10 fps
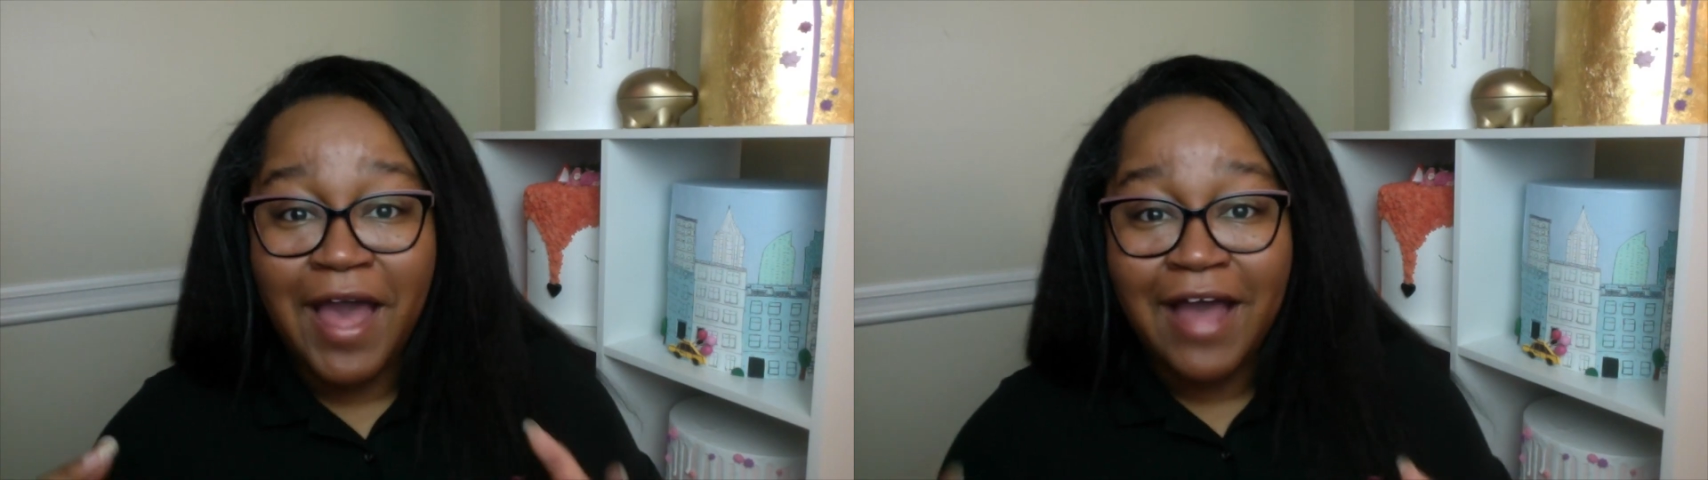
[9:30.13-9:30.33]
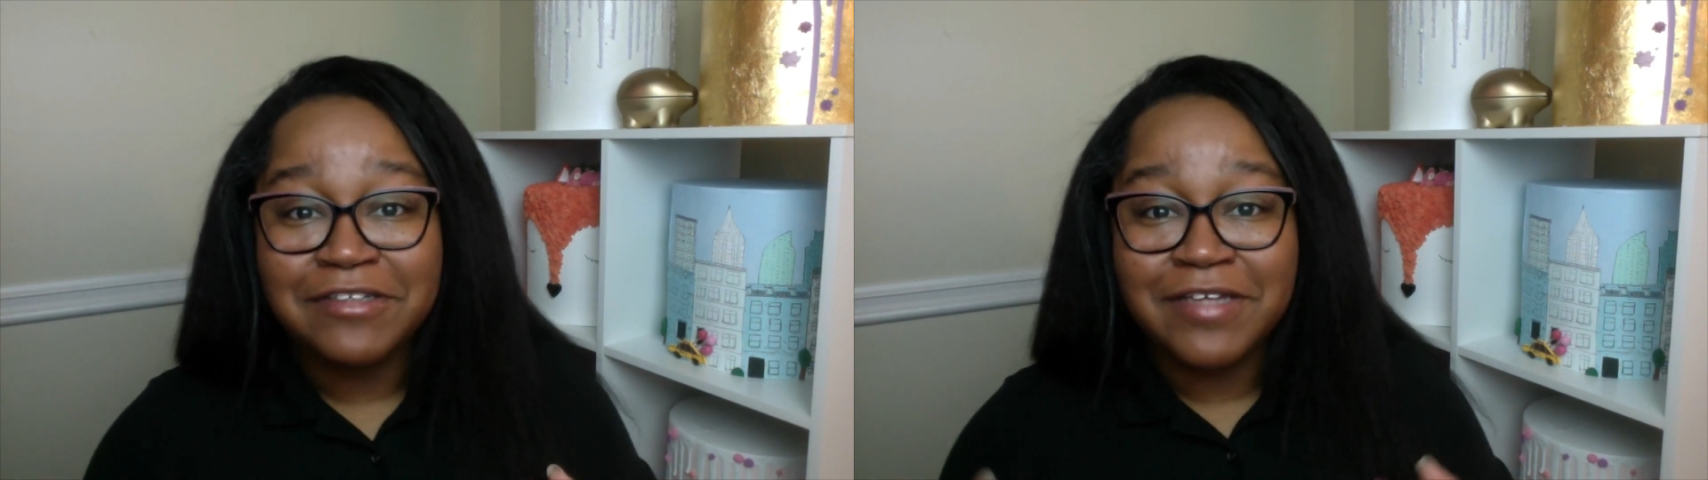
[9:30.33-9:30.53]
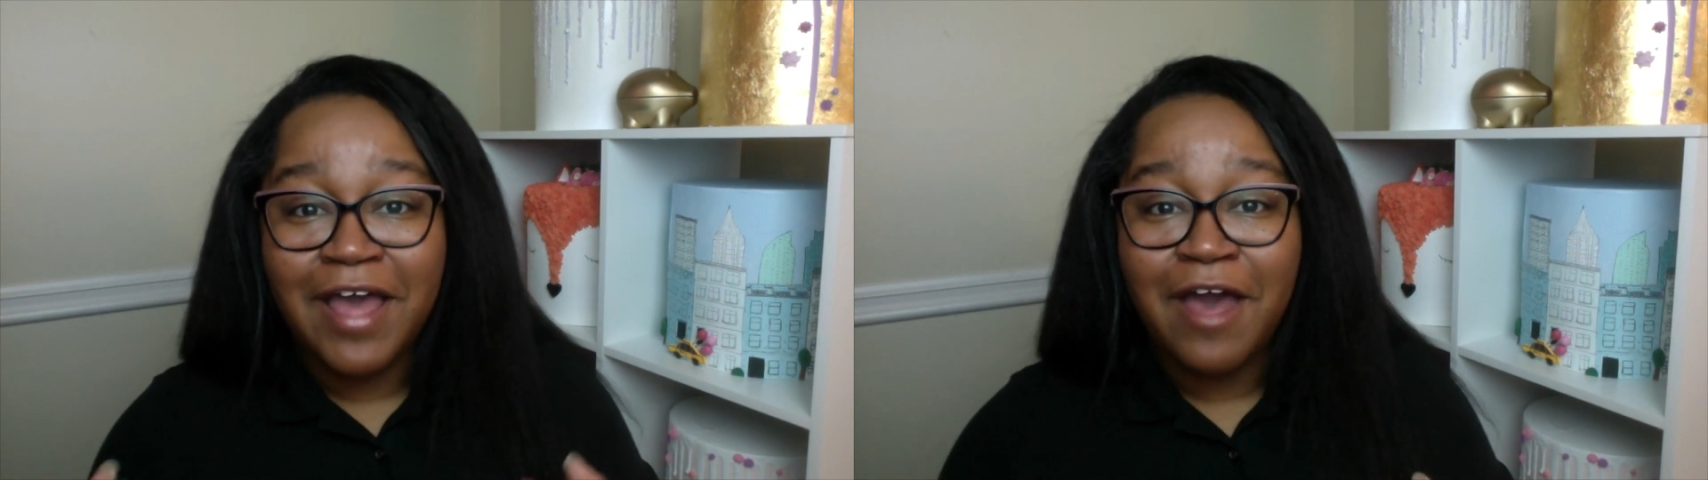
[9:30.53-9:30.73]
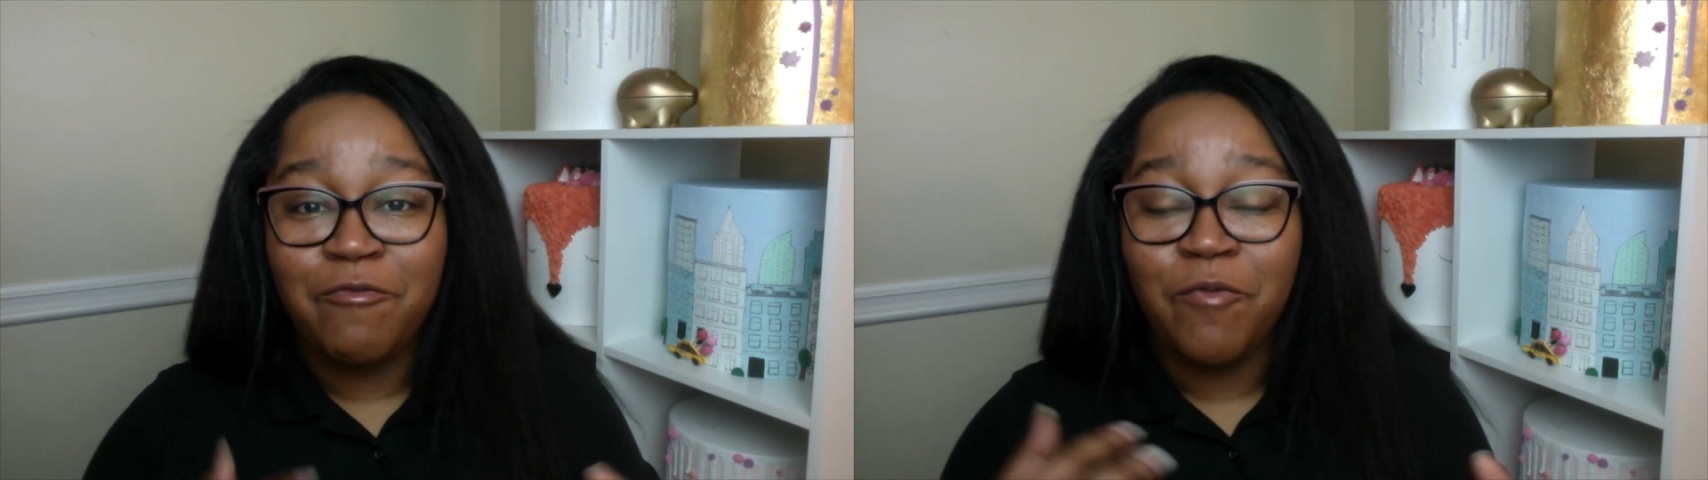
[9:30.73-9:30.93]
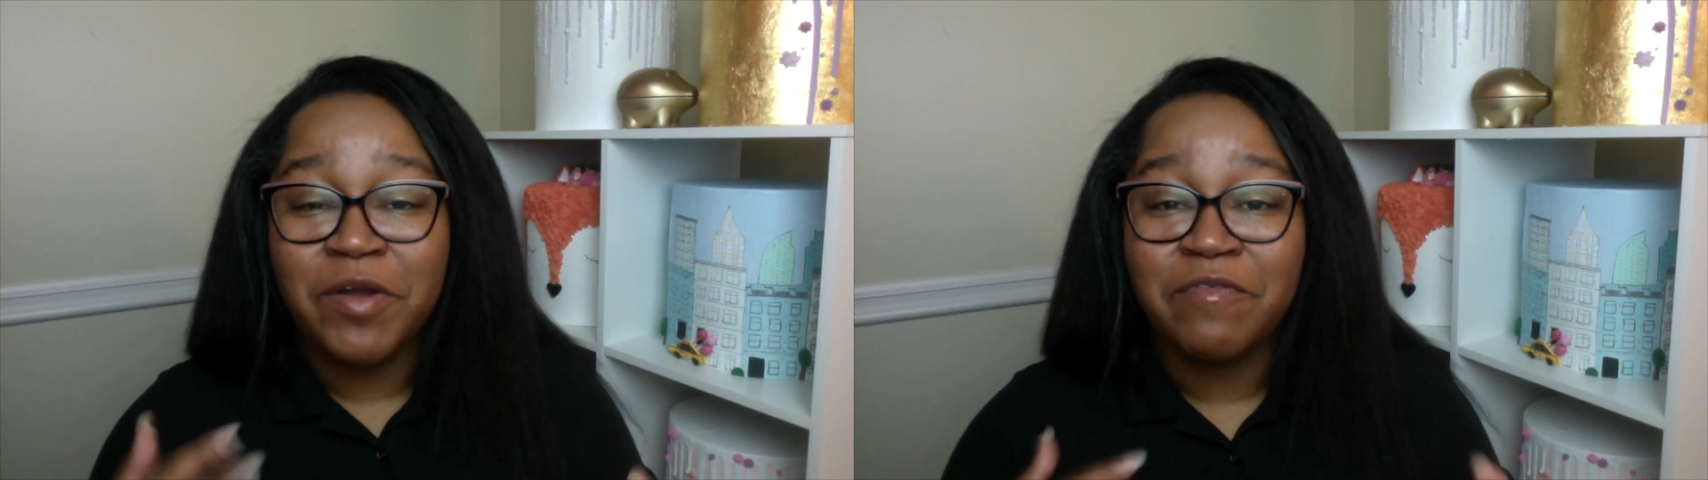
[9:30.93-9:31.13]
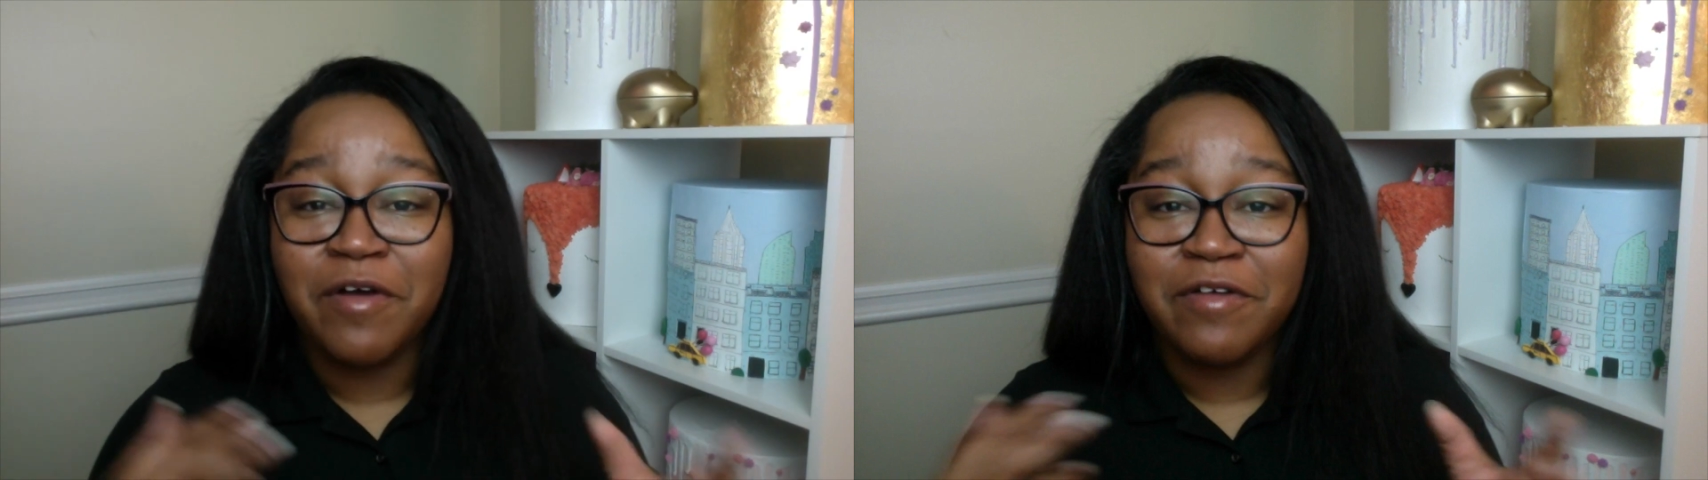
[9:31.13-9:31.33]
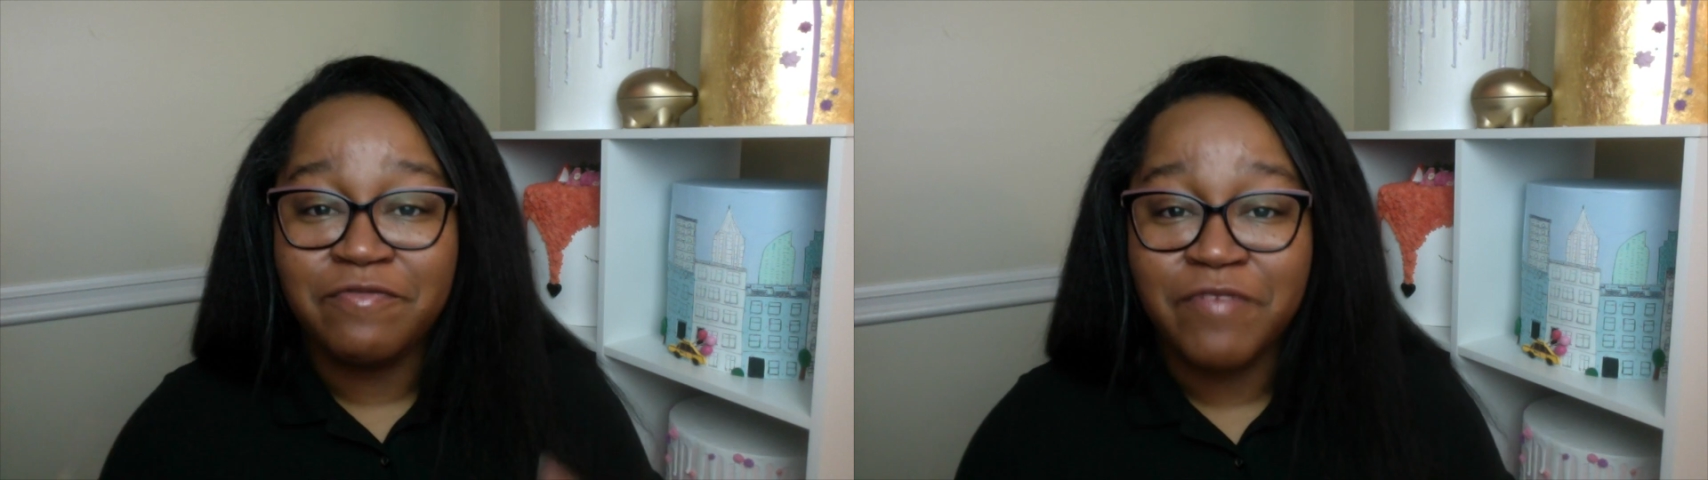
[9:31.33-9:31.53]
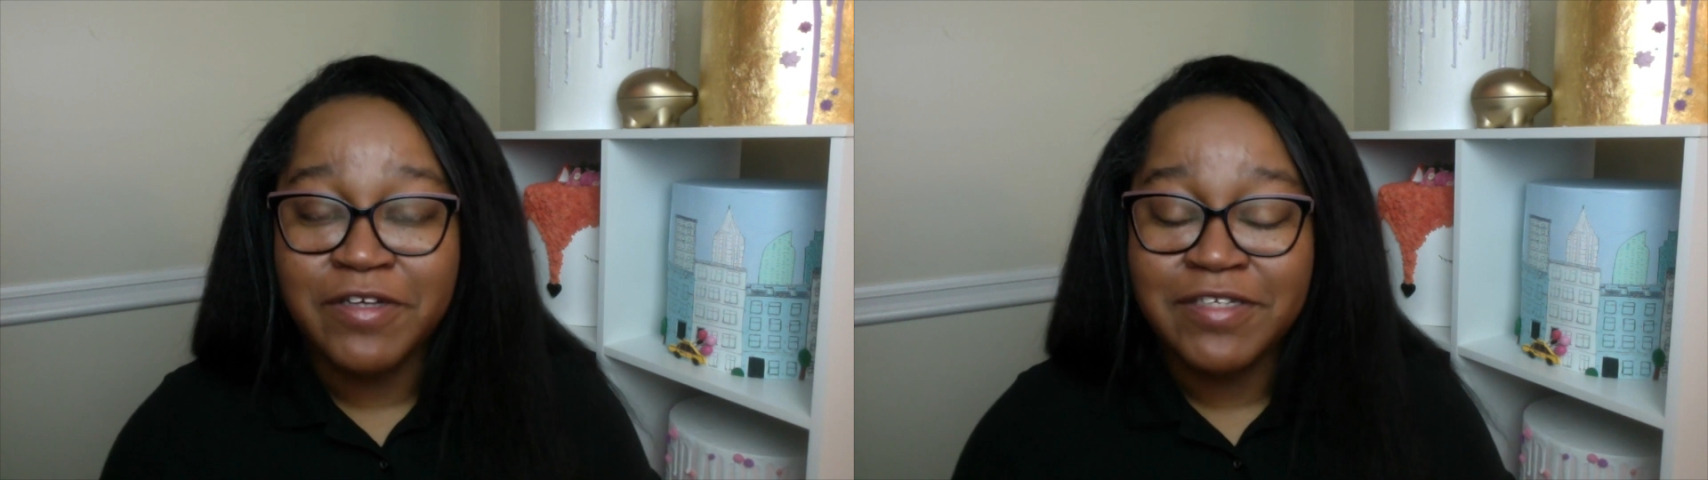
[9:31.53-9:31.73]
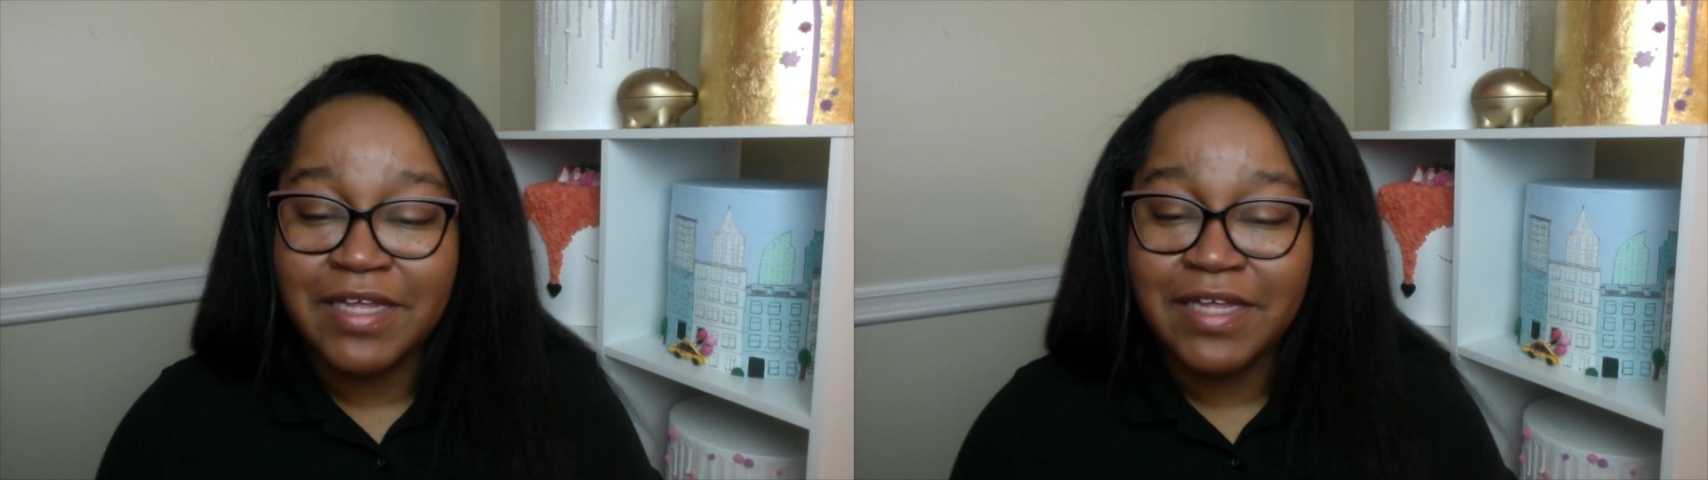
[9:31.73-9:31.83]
actually have one of our first